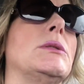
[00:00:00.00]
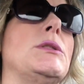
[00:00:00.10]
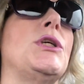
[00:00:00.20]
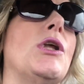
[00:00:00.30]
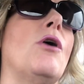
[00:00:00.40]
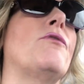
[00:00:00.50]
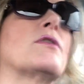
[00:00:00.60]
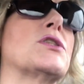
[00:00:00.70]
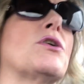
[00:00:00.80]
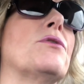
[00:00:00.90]
you know,
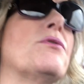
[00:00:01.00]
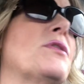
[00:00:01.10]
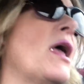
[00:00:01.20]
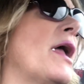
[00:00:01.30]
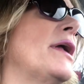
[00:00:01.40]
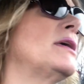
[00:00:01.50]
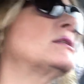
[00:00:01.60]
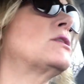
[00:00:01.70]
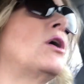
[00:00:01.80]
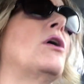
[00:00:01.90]
for certain
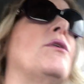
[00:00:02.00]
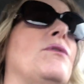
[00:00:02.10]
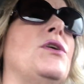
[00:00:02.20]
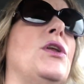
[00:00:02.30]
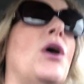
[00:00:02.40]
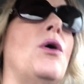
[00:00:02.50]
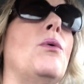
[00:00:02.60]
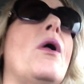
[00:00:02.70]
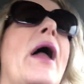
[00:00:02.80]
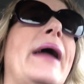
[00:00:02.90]
things, or, you
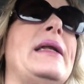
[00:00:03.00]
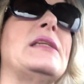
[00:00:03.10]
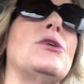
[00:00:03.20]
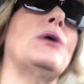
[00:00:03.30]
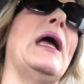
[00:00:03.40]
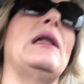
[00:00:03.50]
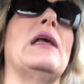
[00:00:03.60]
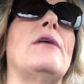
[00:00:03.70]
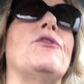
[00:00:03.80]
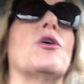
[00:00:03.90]
know, and it's okay to
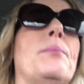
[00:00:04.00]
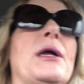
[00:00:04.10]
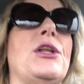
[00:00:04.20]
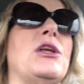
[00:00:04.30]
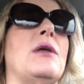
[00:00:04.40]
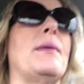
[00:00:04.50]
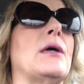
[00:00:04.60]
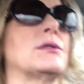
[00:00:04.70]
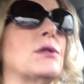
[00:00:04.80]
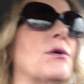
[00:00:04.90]
give your opinion
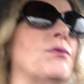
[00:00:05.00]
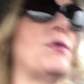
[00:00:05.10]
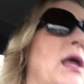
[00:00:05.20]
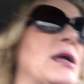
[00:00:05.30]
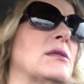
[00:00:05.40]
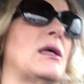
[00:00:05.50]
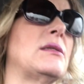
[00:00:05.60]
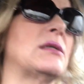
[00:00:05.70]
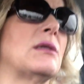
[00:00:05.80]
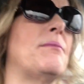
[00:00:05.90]
about certain things. That
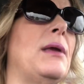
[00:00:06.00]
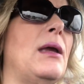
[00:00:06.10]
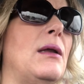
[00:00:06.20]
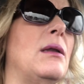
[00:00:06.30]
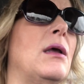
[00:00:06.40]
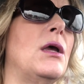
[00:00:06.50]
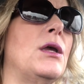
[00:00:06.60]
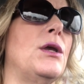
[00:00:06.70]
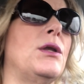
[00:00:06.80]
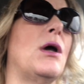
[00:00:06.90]
doesn't mean,
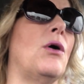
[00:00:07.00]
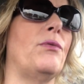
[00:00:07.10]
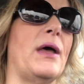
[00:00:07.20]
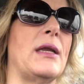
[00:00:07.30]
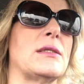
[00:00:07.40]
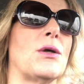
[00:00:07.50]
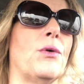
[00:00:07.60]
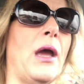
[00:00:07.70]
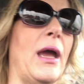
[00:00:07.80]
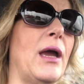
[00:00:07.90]
you know, that it's
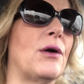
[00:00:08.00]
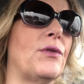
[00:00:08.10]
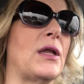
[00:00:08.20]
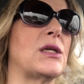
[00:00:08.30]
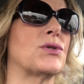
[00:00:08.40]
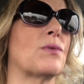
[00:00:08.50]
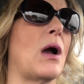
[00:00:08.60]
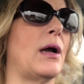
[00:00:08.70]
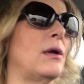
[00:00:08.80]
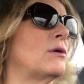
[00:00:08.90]
okay or that it's
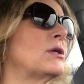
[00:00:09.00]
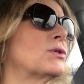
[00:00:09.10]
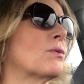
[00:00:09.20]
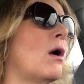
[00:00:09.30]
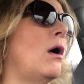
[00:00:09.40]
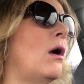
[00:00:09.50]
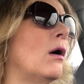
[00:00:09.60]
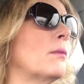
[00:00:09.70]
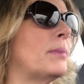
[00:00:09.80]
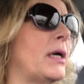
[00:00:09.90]
right or it's
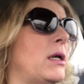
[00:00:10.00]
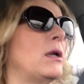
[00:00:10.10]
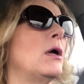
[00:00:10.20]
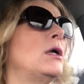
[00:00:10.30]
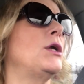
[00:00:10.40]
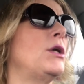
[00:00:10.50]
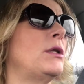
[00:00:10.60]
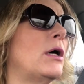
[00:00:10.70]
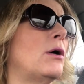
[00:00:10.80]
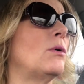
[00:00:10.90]
wrong, but, you
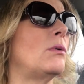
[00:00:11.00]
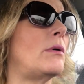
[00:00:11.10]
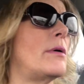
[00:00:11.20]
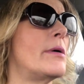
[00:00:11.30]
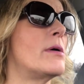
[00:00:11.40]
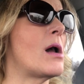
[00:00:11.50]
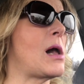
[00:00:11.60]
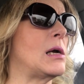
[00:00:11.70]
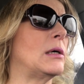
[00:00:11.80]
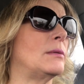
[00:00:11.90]
know,
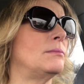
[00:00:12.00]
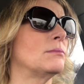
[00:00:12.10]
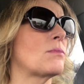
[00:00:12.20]
I